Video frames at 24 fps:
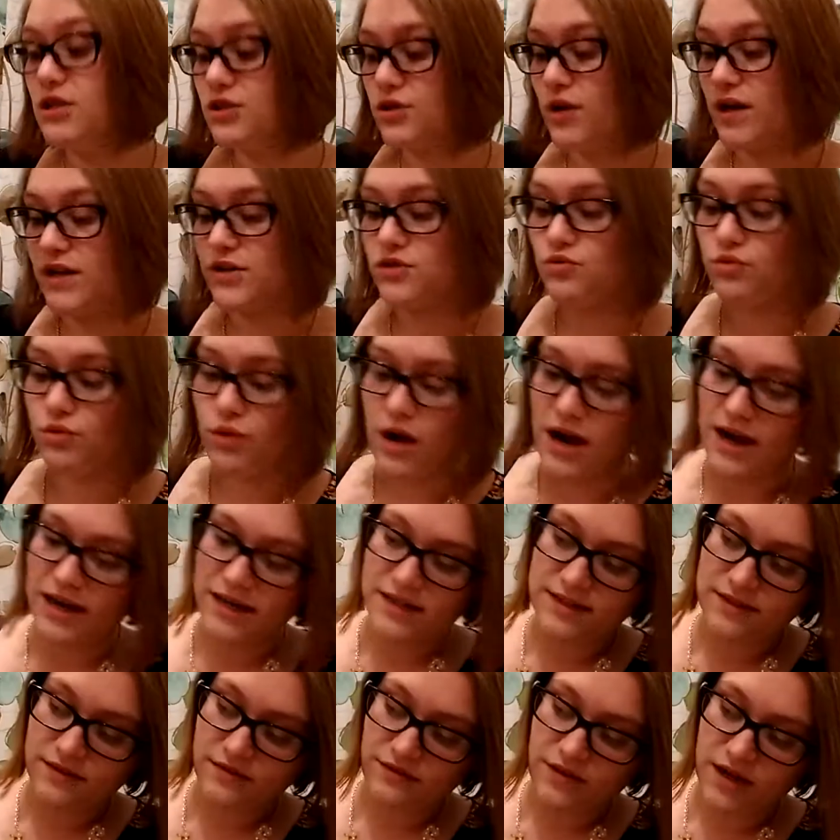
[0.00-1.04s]
So I
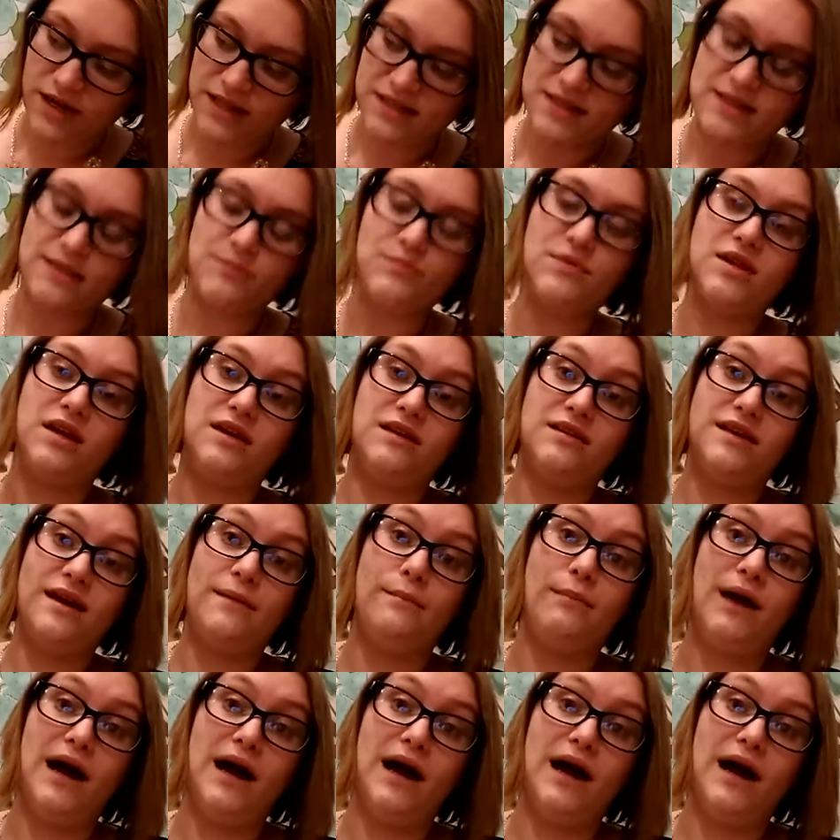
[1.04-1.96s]
tried to find something that